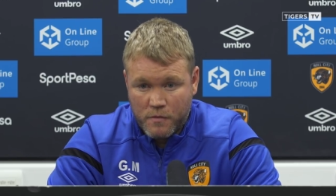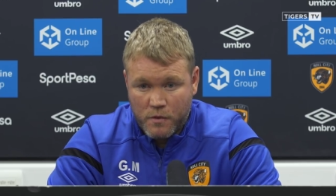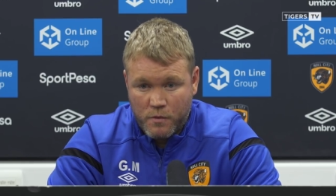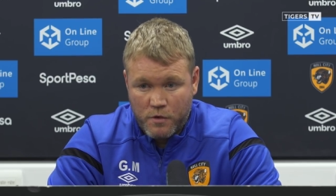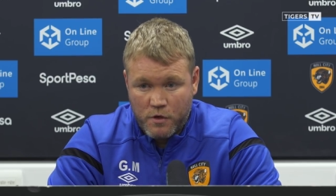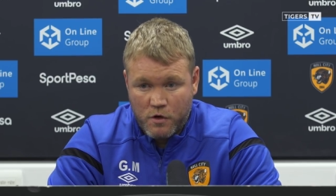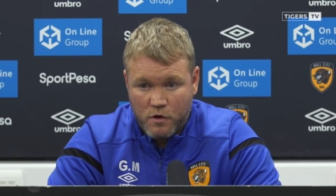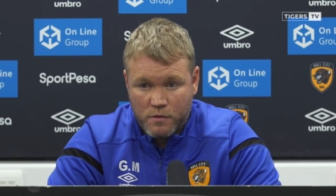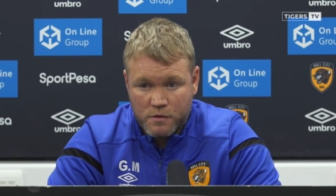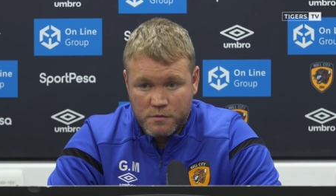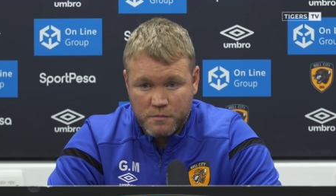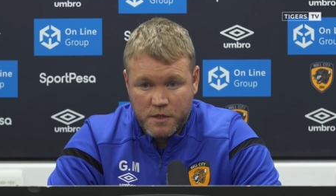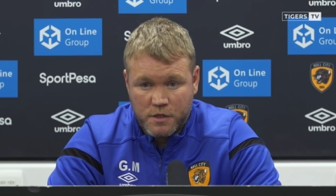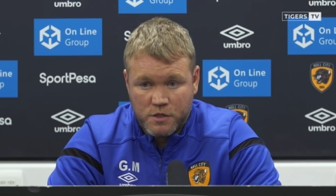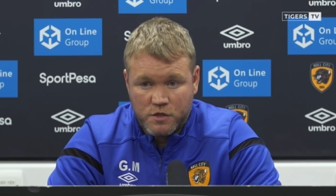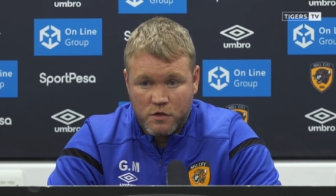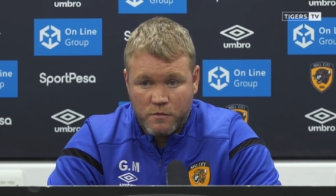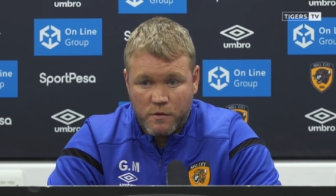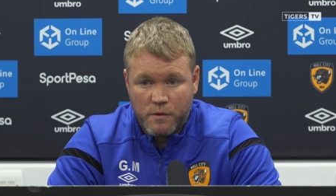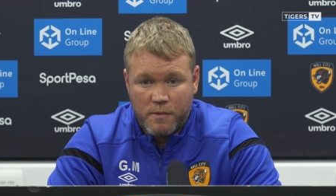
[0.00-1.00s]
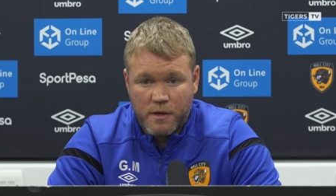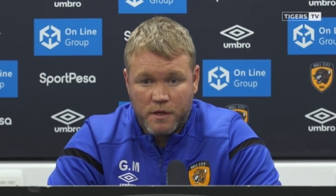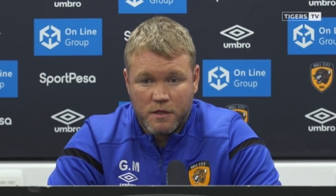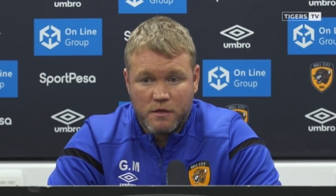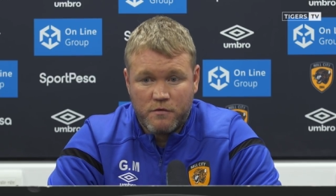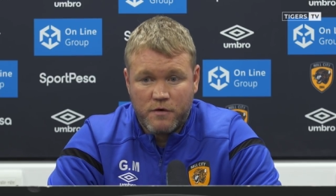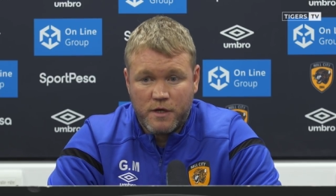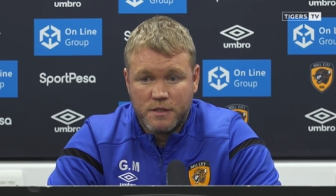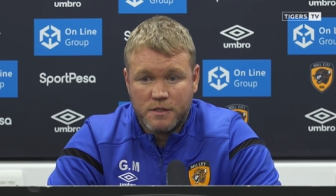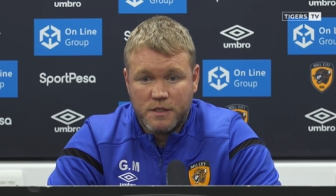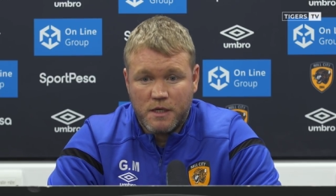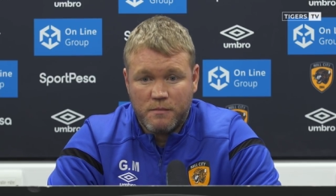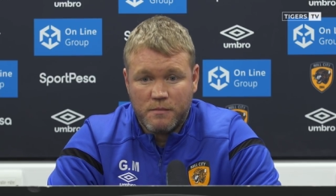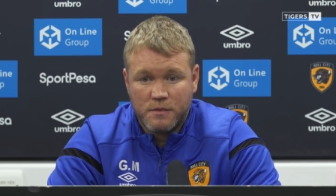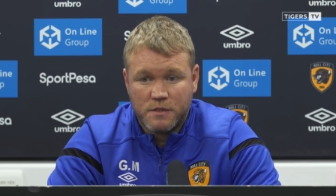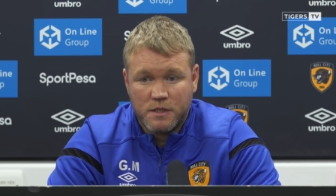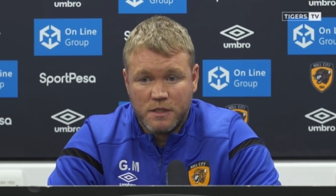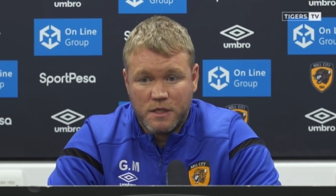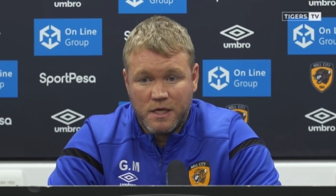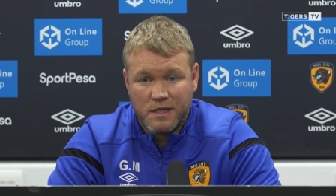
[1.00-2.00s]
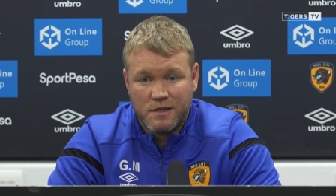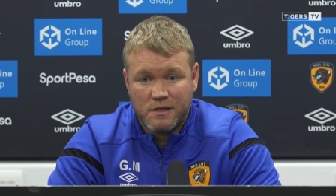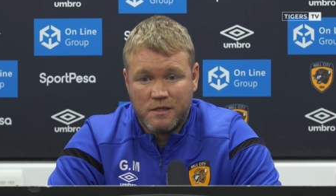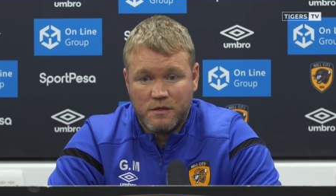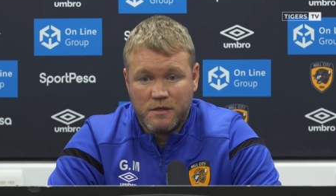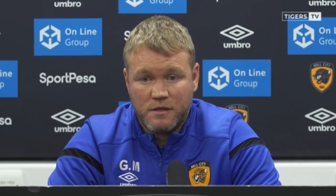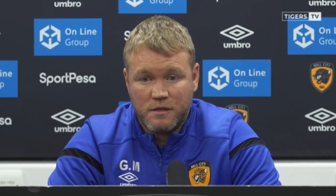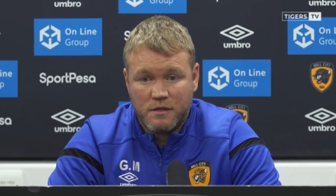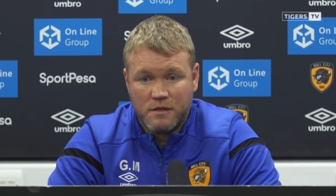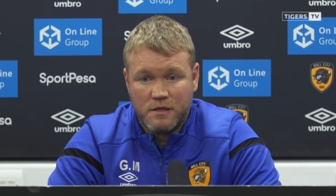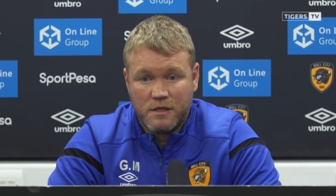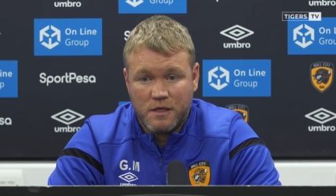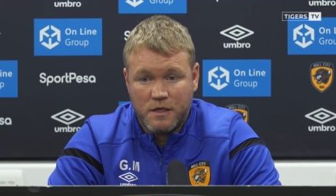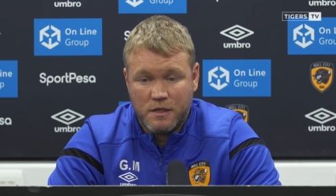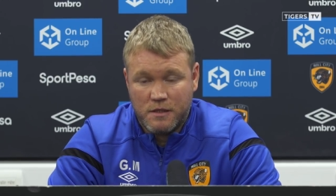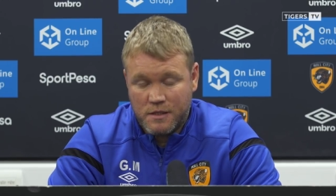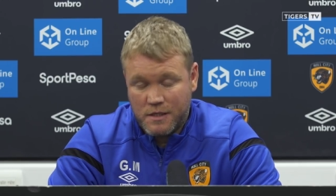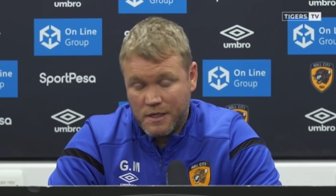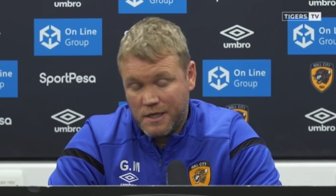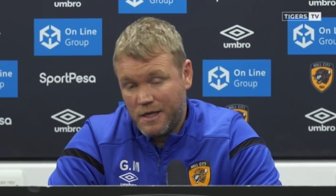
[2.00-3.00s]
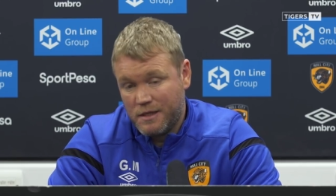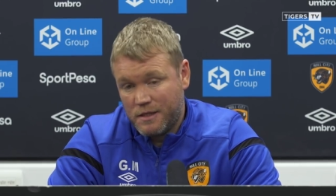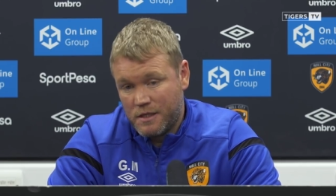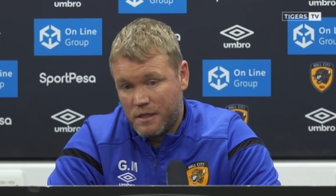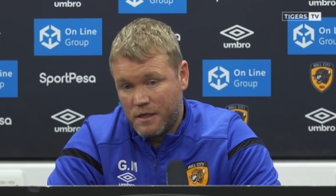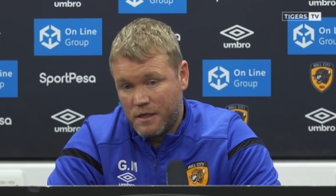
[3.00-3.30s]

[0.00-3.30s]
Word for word: We always make sure we pick the right team to get the